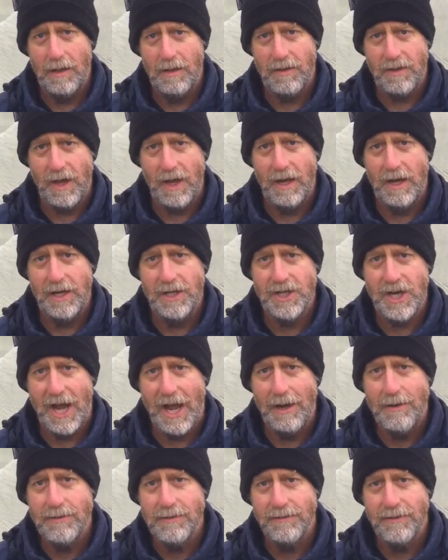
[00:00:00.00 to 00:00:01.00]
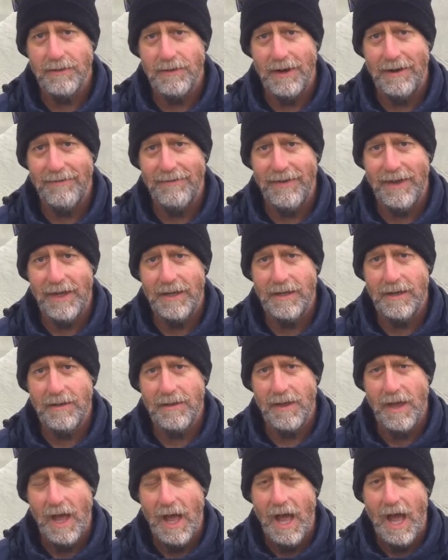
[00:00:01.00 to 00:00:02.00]
silage out of the ring
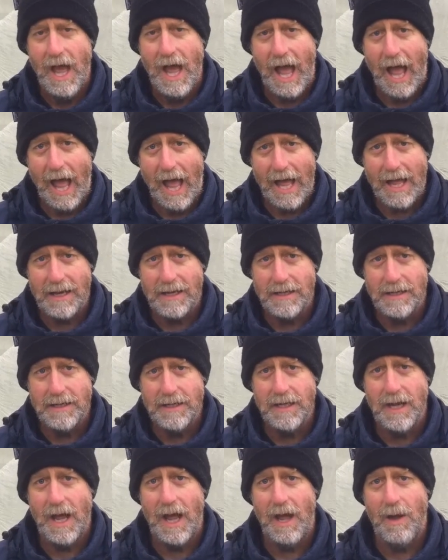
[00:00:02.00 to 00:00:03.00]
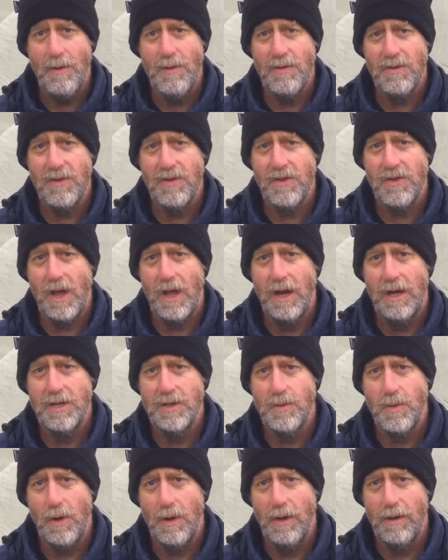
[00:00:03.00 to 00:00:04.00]
feeders, and how is the
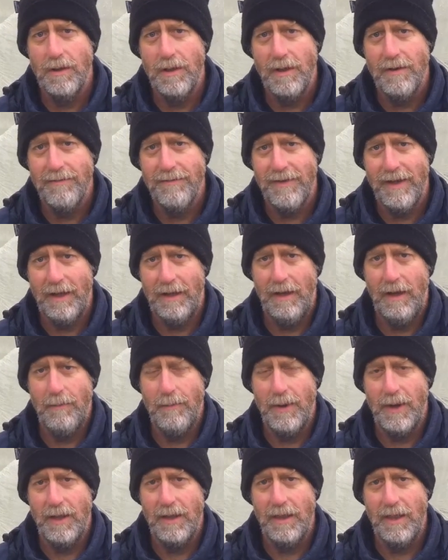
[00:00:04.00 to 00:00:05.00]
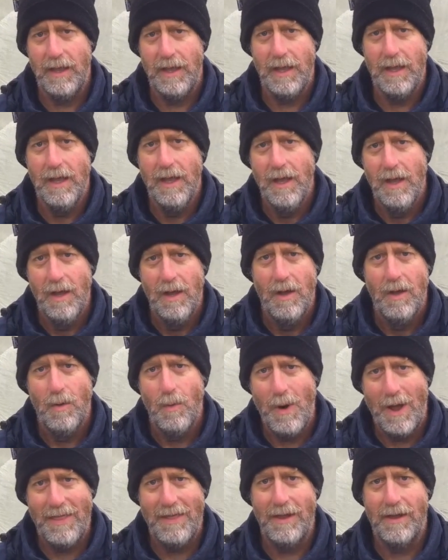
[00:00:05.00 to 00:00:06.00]
silage quality affected by the
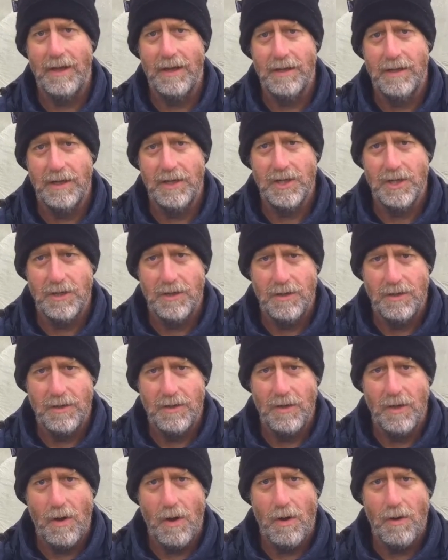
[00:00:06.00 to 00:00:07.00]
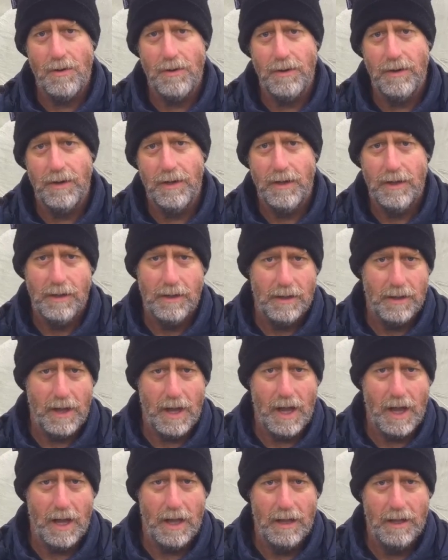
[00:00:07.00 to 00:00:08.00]
weather conditions on
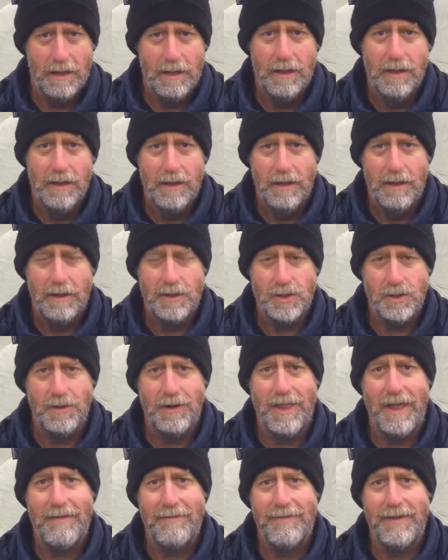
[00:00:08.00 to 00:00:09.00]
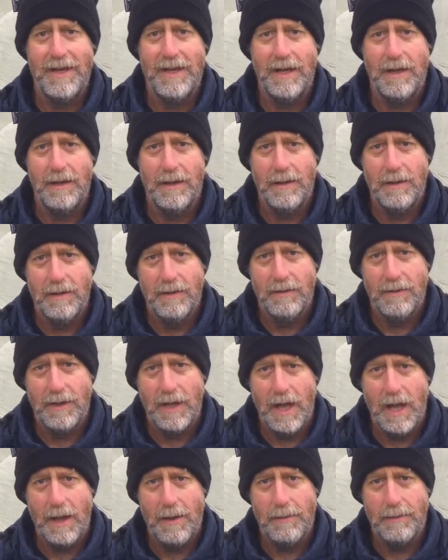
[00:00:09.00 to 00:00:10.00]
during that feeding
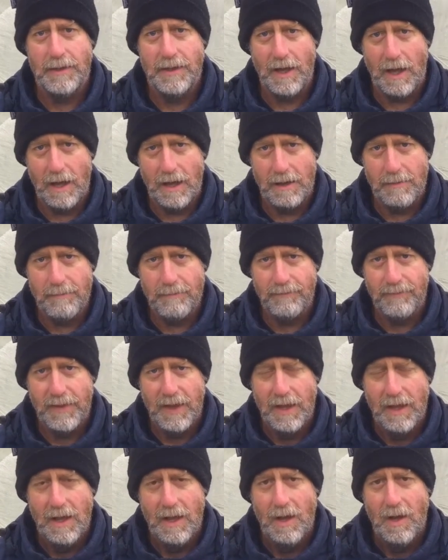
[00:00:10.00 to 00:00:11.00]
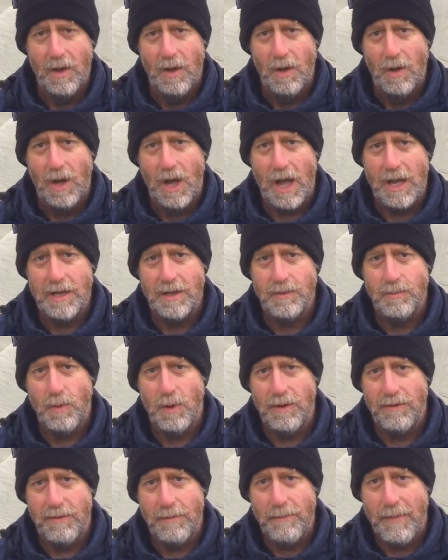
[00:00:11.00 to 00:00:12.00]
time. And
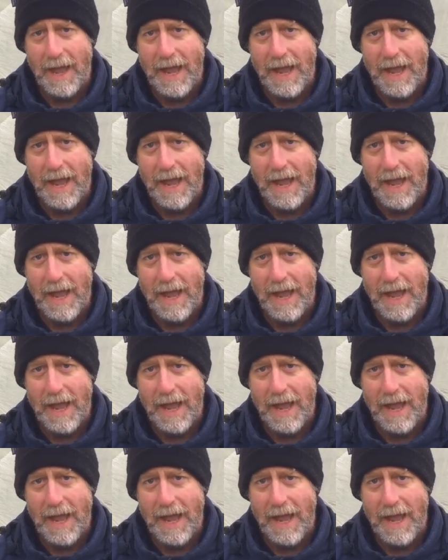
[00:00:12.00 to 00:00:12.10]
one of the